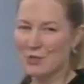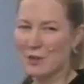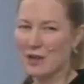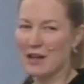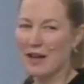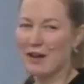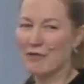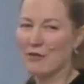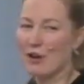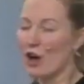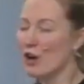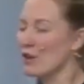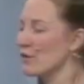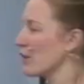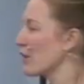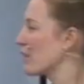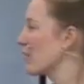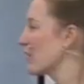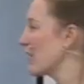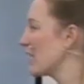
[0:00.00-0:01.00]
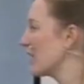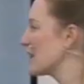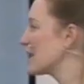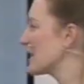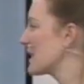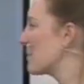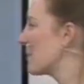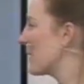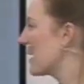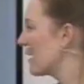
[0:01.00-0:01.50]
We have over
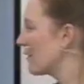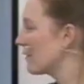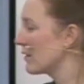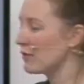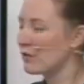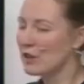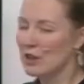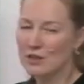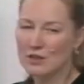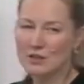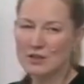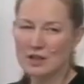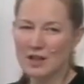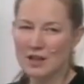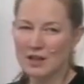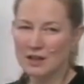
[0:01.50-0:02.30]
30 peer-reviewed